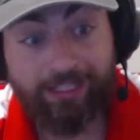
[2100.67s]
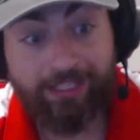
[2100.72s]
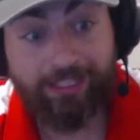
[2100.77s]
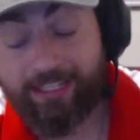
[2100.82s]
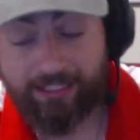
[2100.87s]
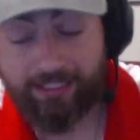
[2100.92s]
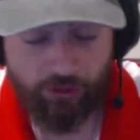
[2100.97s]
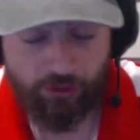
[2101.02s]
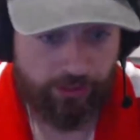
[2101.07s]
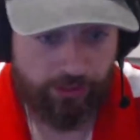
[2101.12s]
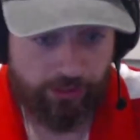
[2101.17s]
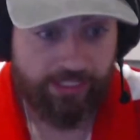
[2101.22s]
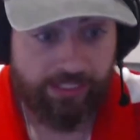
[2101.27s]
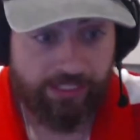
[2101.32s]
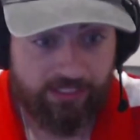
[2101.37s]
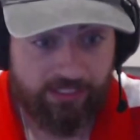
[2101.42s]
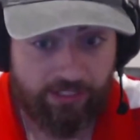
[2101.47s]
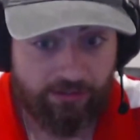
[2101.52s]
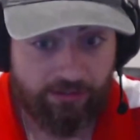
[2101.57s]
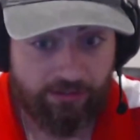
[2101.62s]
joins next
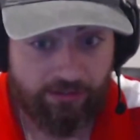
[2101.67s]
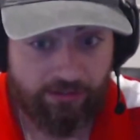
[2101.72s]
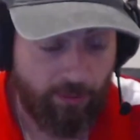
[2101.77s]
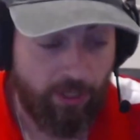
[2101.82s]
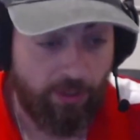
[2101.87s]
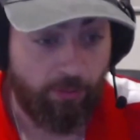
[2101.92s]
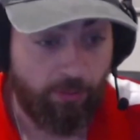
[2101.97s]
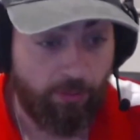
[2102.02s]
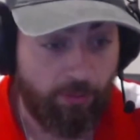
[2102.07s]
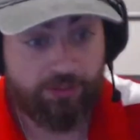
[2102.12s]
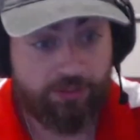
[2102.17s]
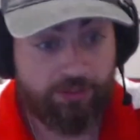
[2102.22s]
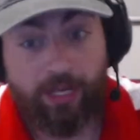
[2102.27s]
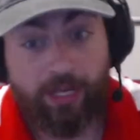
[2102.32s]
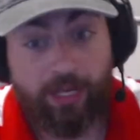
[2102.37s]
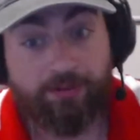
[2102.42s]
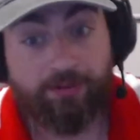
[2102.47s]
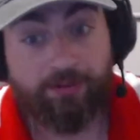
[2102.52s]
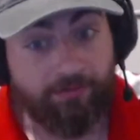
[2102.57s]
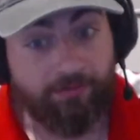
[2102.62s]
year as well, which we
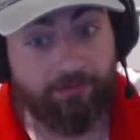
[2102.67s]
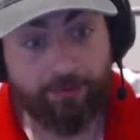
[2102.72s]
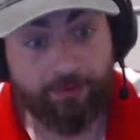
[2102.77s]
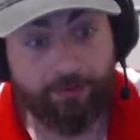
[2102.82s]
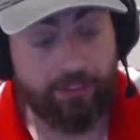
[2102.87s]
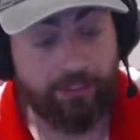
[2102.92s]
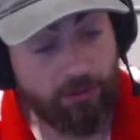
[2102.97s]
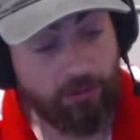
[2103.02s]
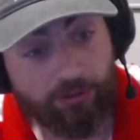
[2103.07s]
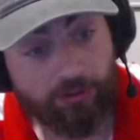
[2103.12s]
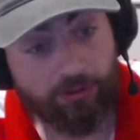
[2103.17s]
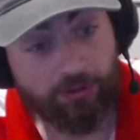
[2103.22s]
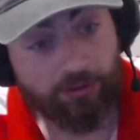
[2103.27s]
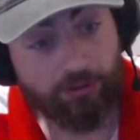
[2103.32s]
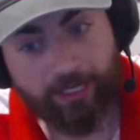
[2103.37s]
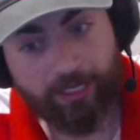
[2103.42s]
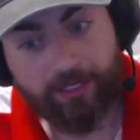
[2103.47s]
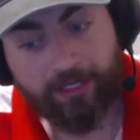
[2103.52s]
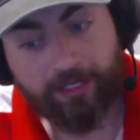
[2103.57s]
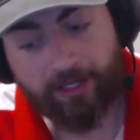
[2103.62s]
haven't even really talked
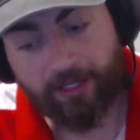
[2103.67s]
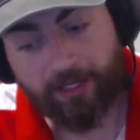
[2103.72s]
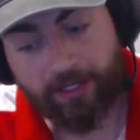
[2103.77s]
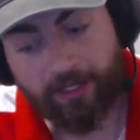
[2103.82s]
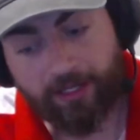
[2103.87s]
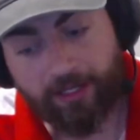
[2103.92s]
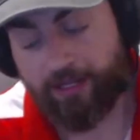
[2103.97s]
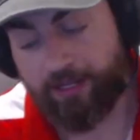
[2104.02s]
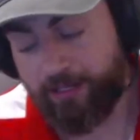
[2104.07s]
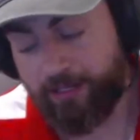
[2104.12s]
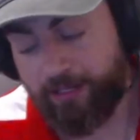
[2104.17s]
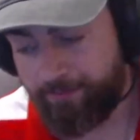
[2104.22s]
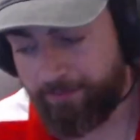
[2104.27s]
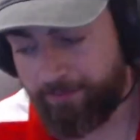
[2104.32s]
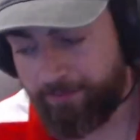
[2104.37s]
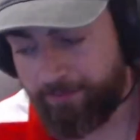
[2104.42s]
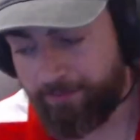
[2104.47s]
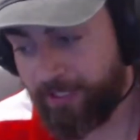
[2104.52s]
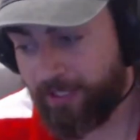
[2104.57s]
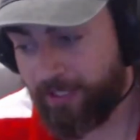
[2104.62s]
about.
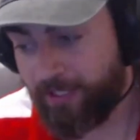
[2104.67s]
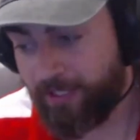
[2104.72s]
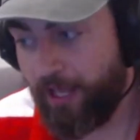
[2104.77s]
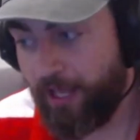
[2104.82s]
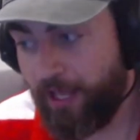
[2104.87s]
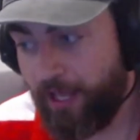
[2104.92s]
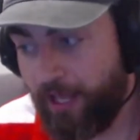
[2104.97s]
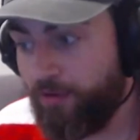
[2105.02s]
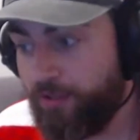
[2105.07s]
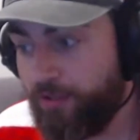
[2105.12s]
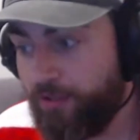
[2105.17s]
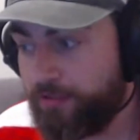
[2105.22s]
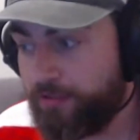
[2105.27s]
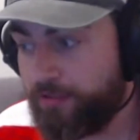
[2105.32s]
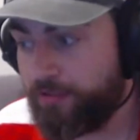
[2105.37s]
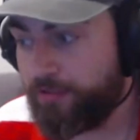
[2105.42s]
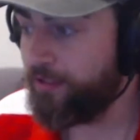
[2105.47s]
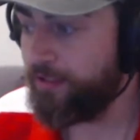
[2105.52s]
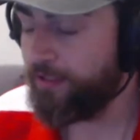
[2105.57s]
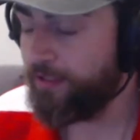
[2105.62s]
And look,
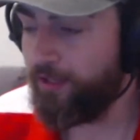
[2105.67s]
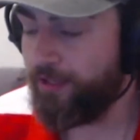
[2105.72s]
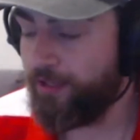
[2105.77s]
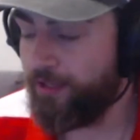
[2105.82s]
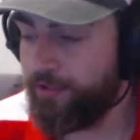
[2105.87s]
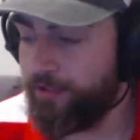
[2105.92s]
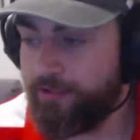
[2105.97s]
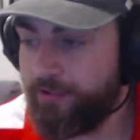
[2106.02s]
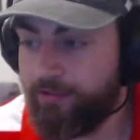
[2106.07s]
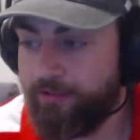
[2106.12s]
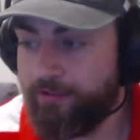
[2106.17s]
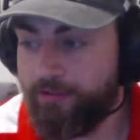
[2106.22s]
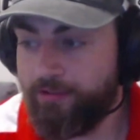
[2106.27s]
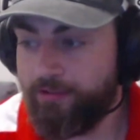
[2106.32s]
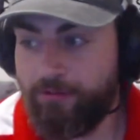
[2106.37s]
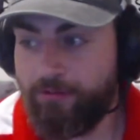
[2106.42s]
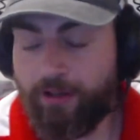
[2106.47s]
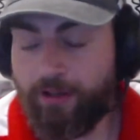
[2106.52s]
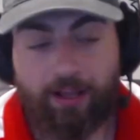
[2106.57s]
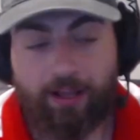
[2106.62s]
you know,
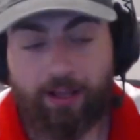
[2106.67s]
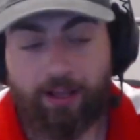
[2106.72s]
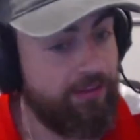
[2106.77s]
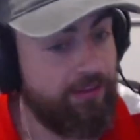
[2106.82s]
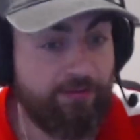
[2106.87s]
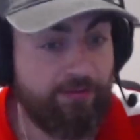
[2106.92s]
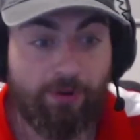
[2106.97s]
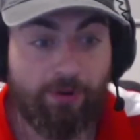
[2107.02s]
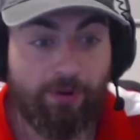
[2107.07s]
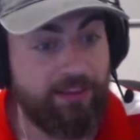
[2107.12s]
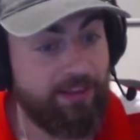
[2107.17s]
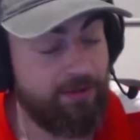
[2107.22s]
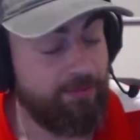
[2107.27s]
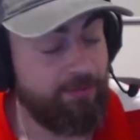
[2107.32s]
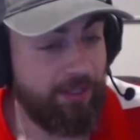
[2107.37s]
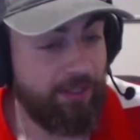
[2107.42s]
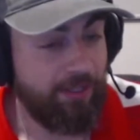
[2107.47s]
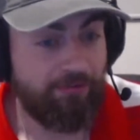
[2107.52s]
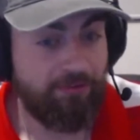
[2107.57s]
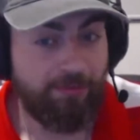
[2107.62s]
if there's one thing we
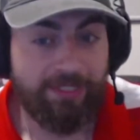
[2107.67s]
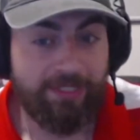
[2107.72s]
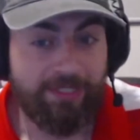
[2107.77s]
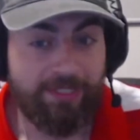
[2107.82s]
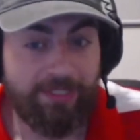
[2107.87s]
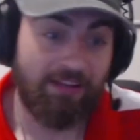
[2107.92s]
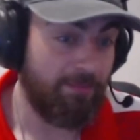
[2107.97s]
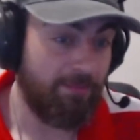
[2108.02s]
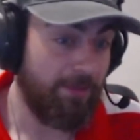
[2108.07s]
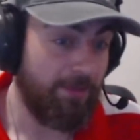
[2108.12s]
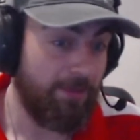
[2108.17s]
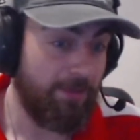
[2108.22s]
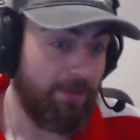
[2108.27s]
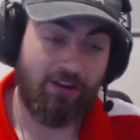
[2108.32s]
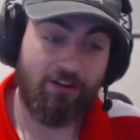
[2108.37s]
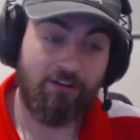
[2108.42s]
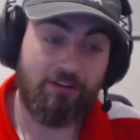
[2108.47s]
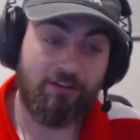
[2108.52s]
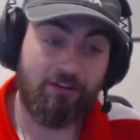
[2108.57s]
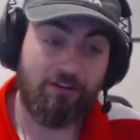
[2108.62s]
learned from his 7 minutes in
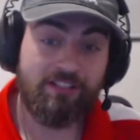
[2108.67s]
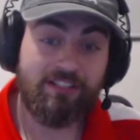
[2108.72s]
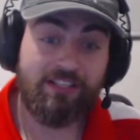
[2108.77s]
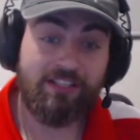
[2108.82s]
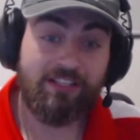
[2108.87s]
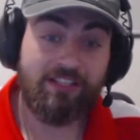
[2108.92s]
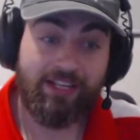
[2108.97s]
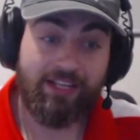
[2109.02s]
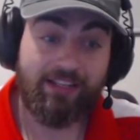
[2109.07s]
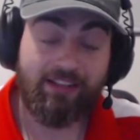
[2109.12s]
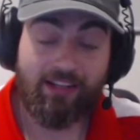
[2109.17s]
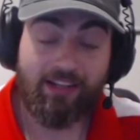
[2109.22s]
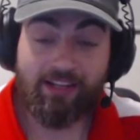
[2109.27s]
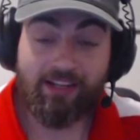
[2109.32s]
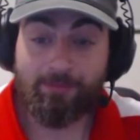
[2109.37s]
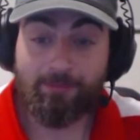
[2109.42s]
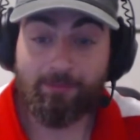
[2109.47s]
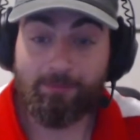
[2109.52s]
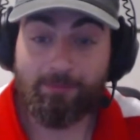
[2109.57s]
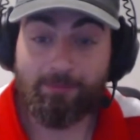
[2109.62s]
Origin is he'll hit like a
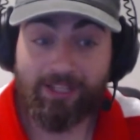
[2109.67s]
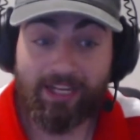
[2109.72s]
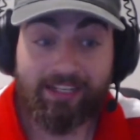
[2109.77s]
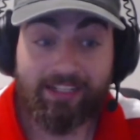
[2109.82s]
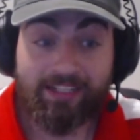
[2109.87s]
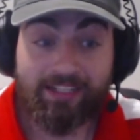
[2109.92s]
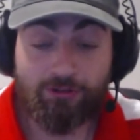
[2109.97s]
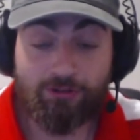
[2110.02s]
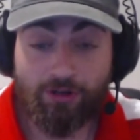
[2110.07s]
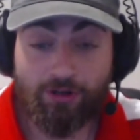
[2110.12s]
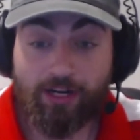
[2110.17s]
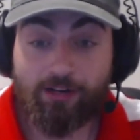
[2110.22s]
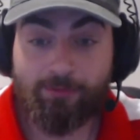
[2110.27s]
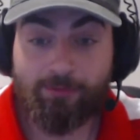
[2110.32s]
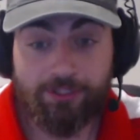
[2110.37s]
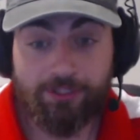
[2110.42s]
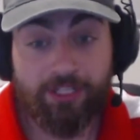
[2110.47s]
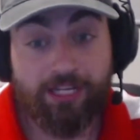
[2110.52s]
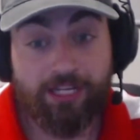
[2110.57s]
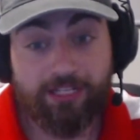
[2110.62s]
bloody truck, which you
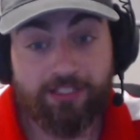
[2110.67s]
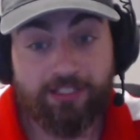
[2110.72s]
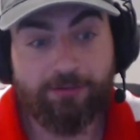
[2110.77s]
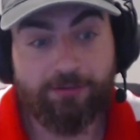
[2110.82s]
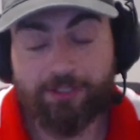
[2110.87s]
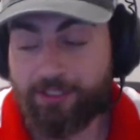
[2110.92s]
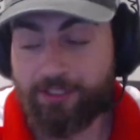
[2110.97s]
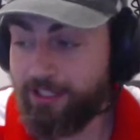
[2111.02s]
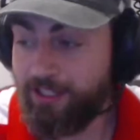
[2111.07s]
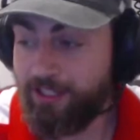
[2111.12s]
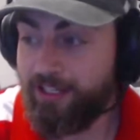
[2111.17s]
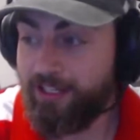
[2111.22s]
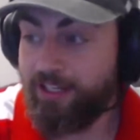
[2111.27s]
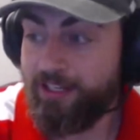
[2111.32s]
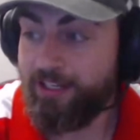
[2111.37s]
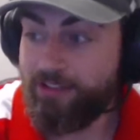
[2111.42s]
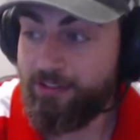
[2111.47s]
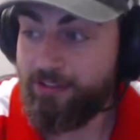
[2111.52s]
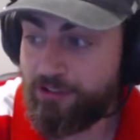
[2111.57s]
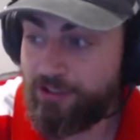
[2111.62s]
need to in
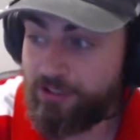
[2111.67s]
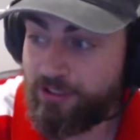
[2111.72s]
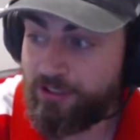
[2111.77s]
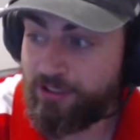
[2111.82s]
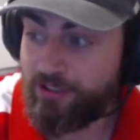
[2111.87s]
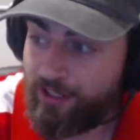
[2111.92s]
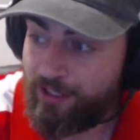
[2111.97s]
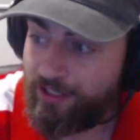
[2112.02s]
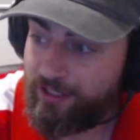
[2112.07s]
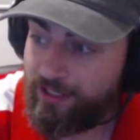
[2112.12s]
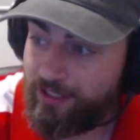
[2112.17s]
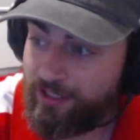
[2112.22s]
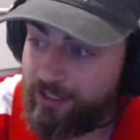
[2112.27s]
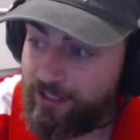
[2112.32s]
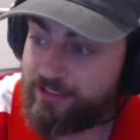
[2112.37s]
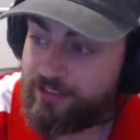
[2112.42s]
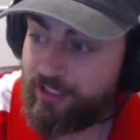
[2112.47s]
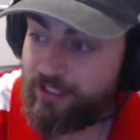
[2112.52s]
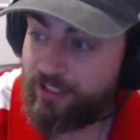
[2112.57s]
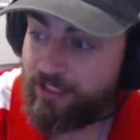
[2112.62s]
Union, you know.
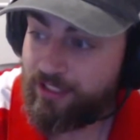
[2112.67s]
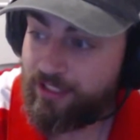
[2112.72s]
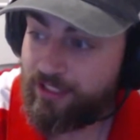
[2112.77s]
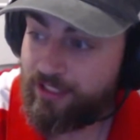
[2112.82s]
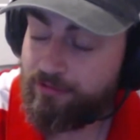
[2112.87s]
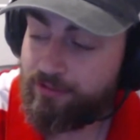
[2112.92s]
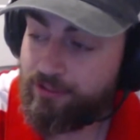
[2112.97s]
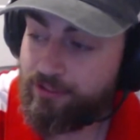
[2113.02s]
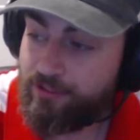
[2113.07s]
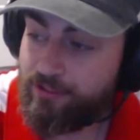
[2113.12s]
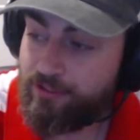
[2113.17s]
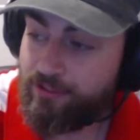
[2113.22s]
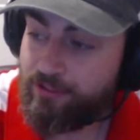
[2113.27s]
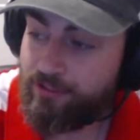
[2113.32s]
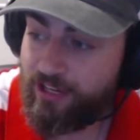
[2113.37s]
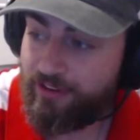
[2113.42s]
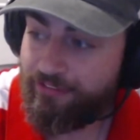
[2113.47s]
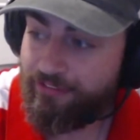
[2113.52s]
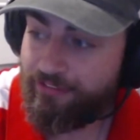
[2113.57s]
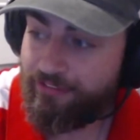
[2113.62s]
So good
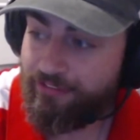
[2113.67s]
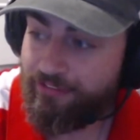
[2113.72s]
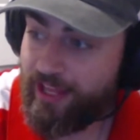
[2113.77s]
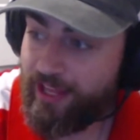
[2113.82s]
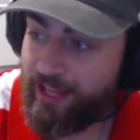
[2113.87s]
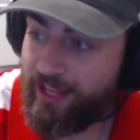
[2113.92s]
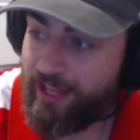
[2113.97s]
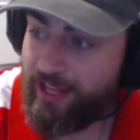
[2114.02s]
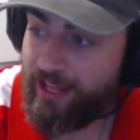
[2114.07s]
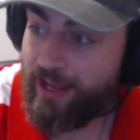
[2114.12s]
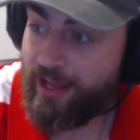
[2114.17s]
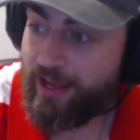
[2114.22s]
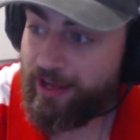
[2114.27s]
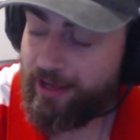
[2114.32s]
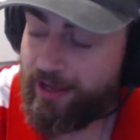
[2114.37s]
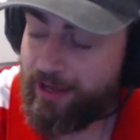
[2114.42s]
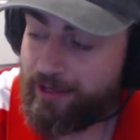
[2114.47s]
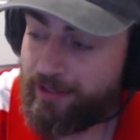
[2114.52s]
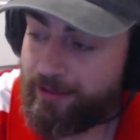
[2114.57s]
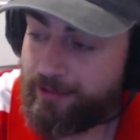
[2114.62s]
stuff there.
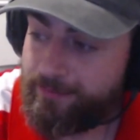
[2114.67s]
No